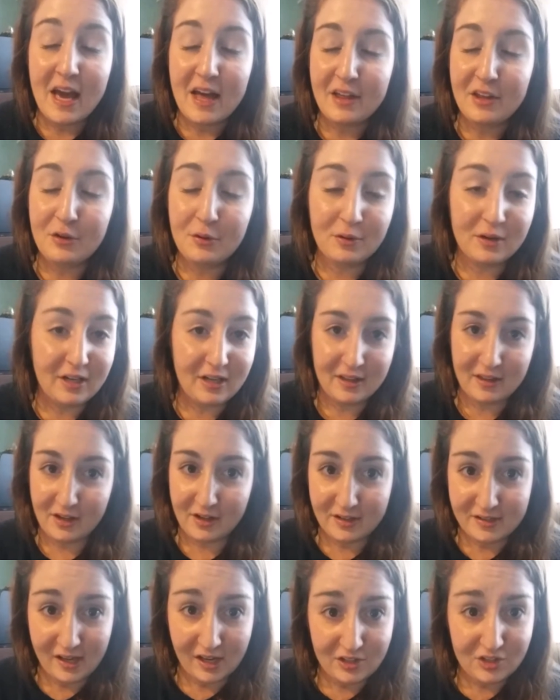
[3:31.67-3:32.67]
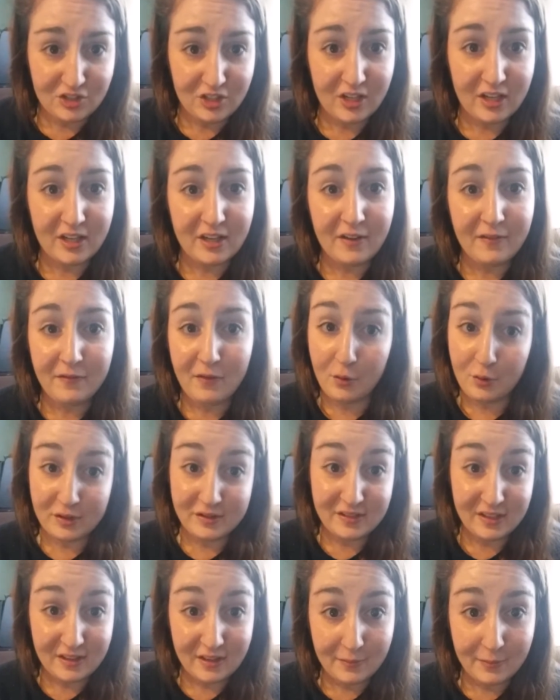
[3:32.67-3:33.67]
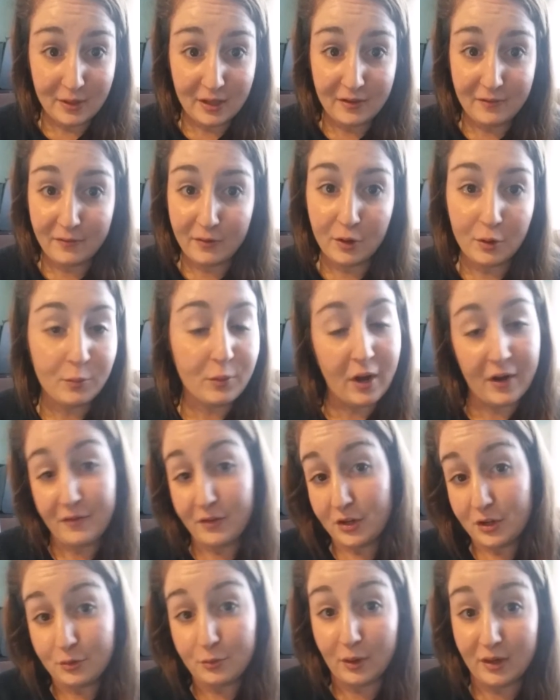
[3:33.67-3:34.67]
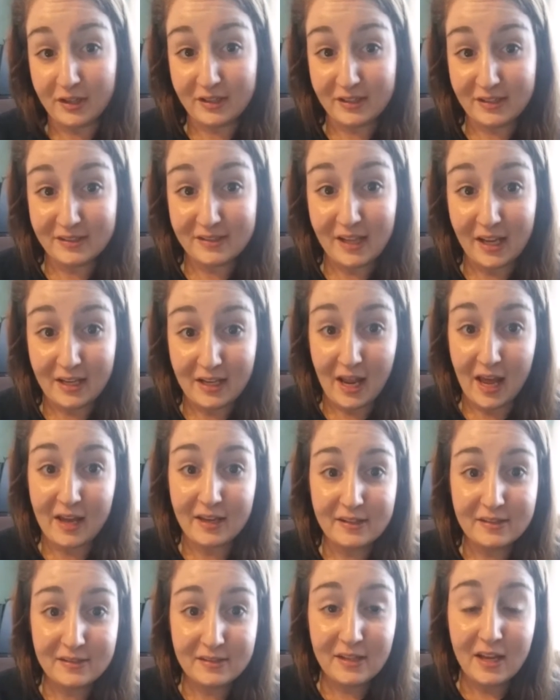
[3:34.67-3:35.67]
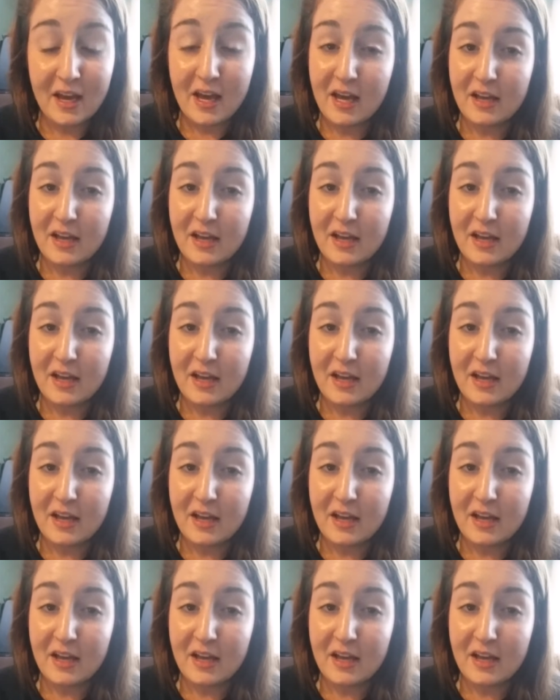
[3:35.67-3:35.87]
you were getting their attention, focusing them in for whatever you wanted to say next.